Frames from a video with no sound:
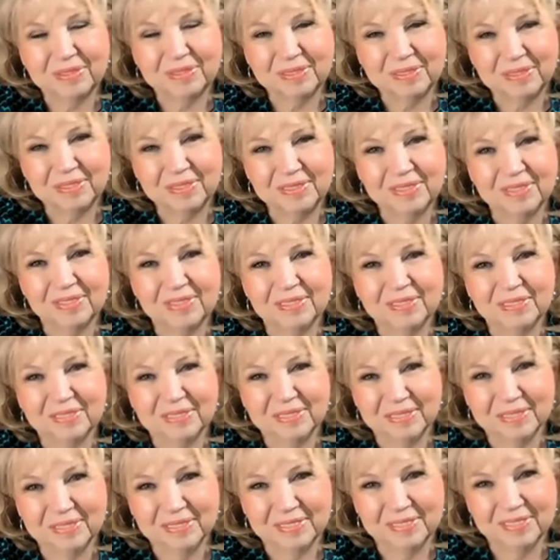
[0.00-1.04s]

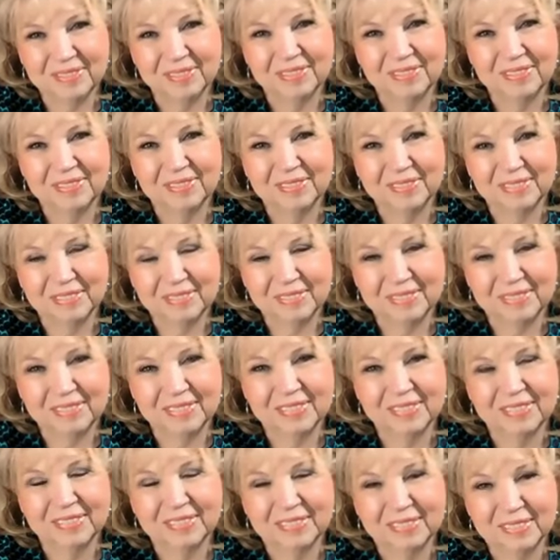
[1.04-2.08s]

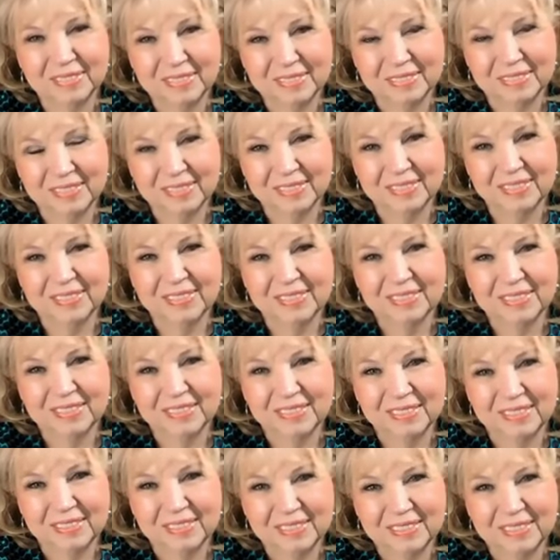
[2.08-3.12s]

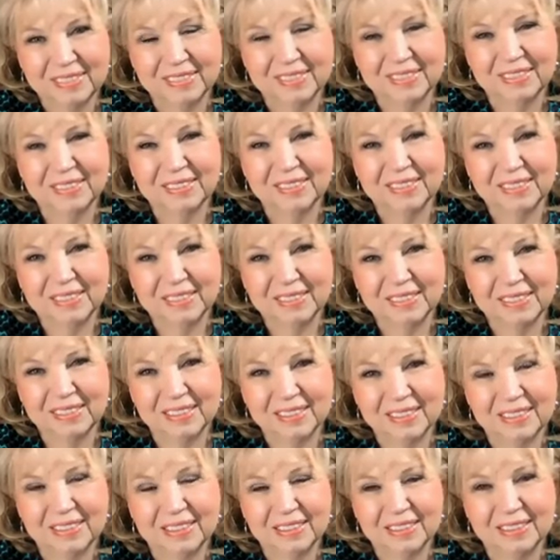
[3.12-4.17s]

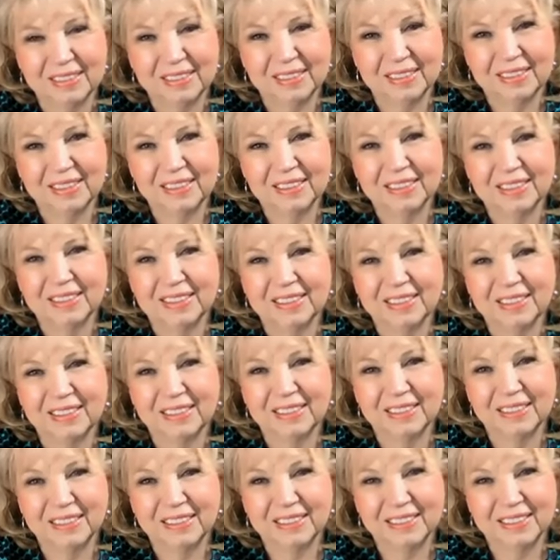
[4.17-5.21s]

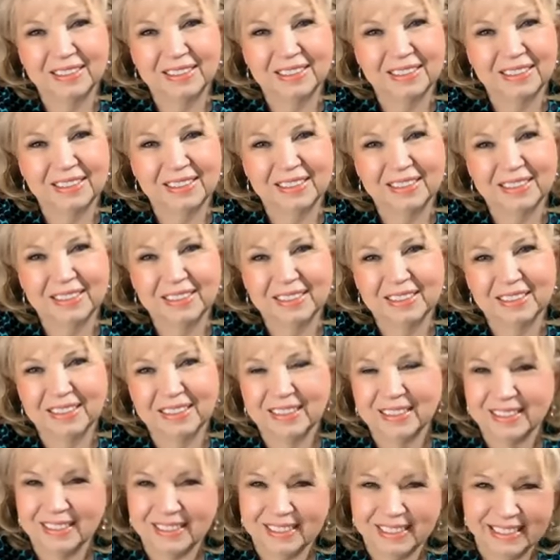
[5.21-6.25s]

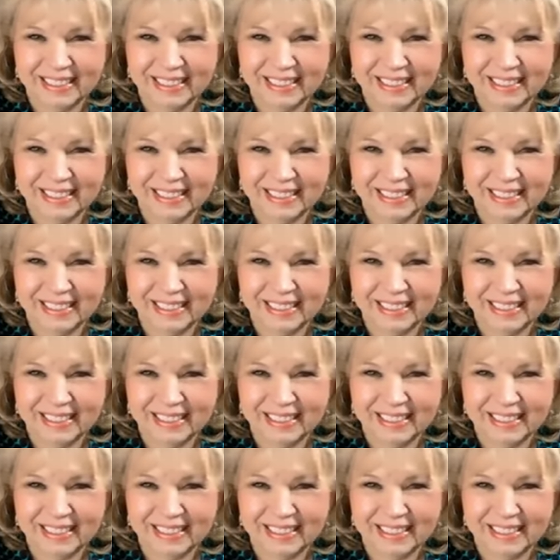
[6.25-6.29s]
The person shown says nothing.